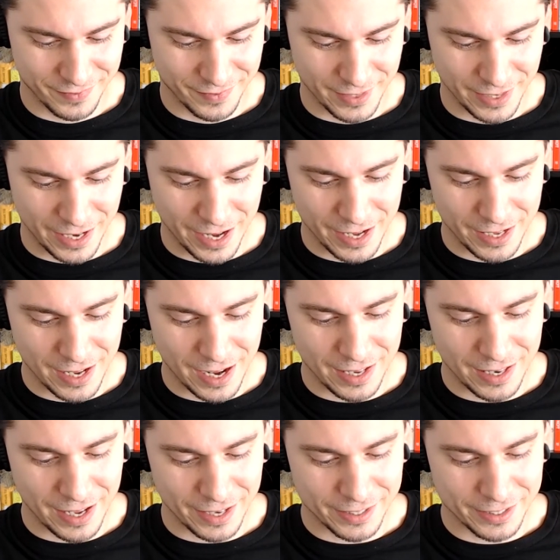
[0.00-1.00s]
I
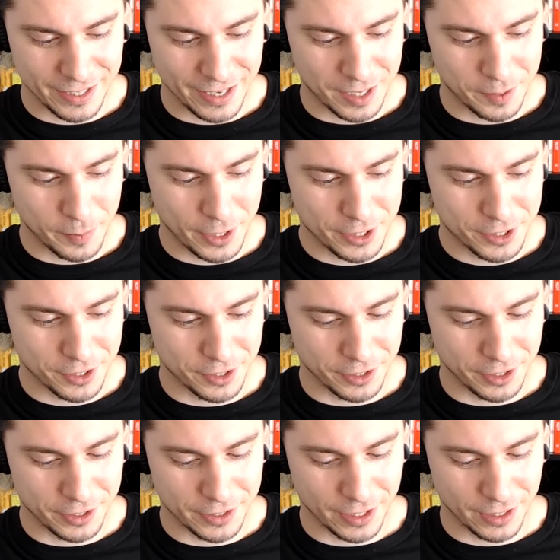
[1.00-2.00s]
like the animation
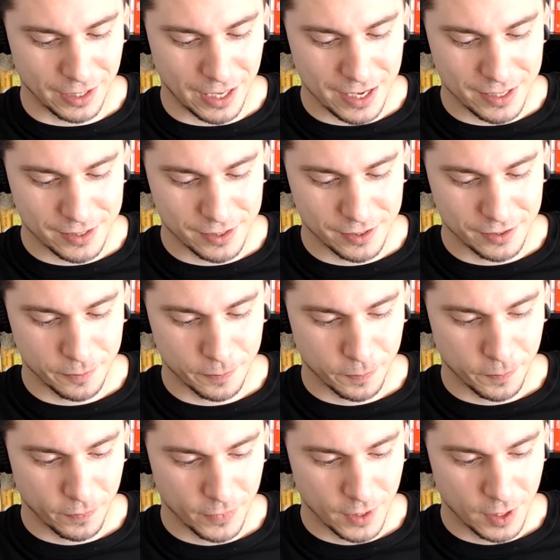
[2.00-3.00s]
in the glass.
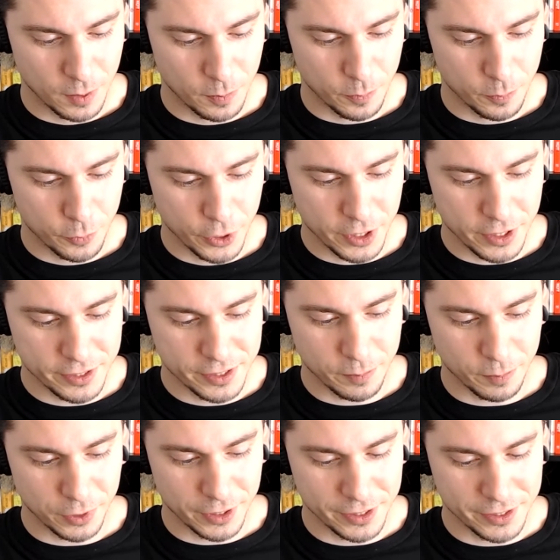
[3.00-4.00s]
Pretty
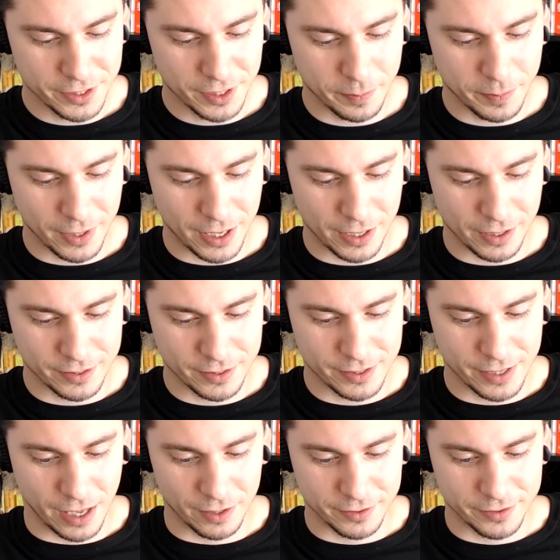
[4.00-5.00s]
simplistic, but it
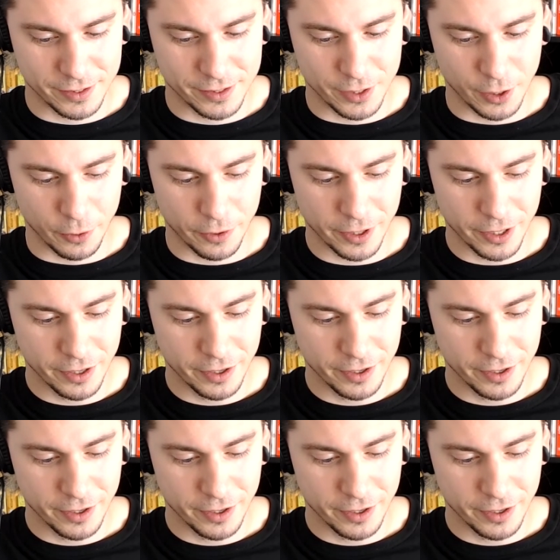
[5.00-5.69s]
sells the story.